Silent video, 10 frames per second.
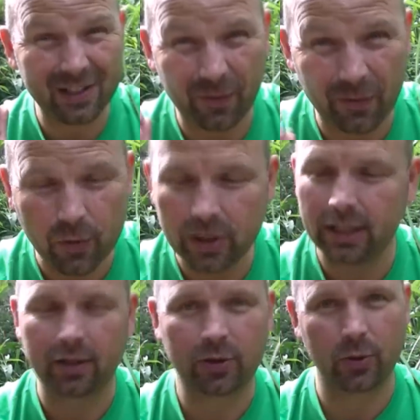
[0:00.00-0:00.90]
it's
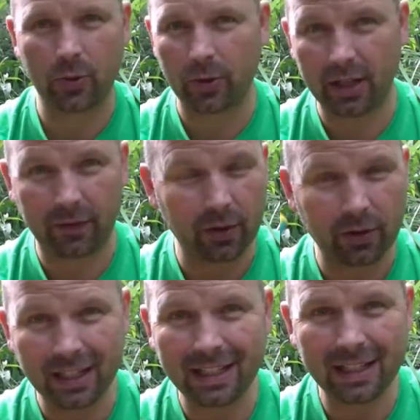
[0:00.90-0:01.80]
free. So if
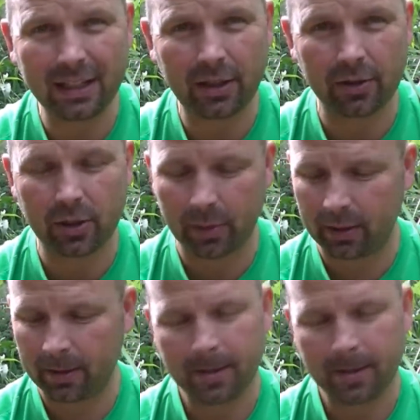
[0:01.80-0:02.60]
you're an E E customer,